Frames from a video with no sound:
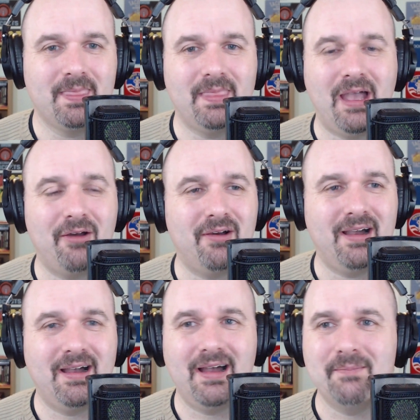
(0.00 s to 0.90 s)
Now,
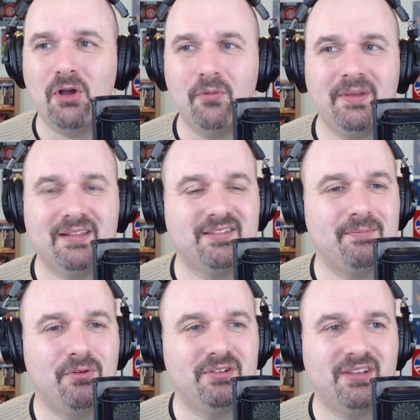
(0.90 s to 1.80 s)
I'm hoping at
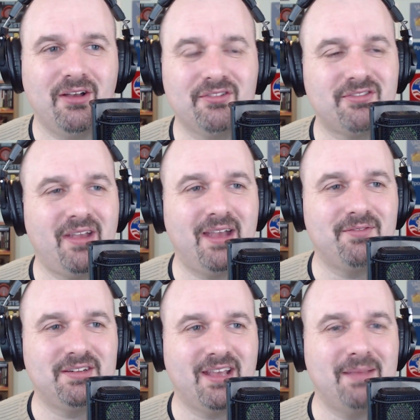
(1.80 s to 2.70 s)
some point to also
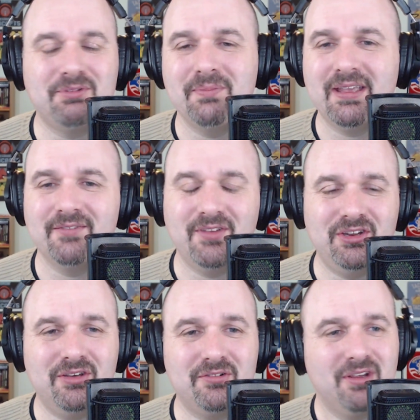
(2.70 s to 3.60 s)
have the time to make a
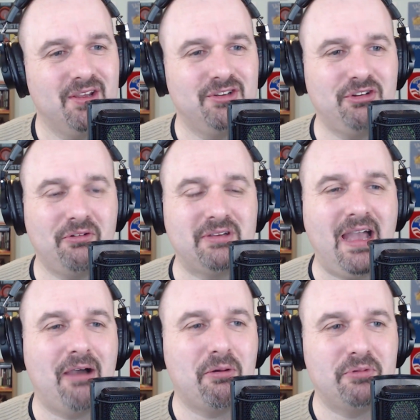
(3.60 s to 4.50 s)
video showing
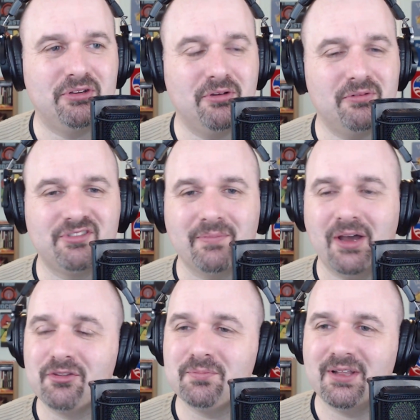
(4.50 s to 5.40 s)
how I would do it with some
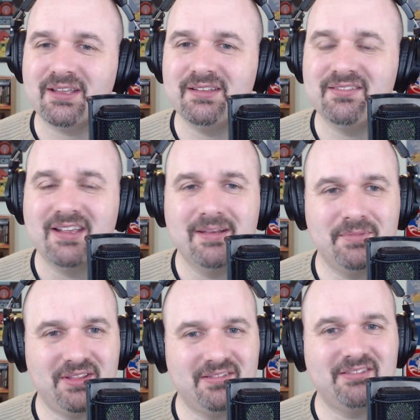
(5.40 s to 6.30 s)
other plugins,
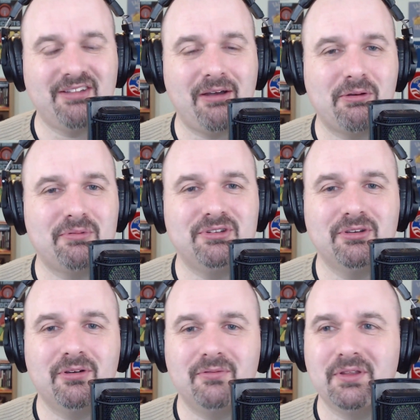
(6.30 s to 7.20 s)
but this is how I would
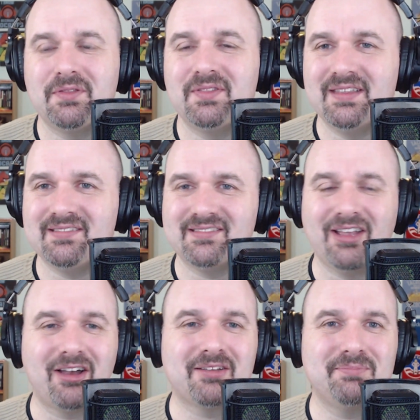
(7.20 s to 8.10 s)
do it with this
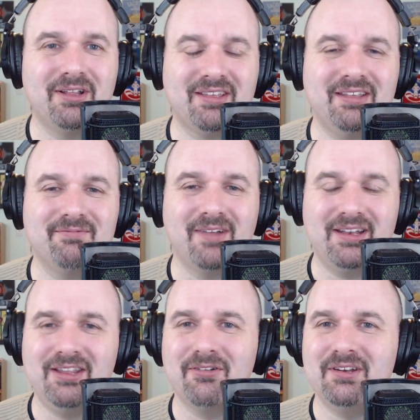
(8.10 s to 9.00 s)
stock plugin
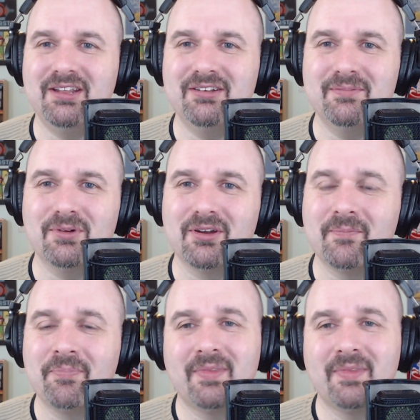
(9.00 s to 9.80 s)
right here in Hindenburg.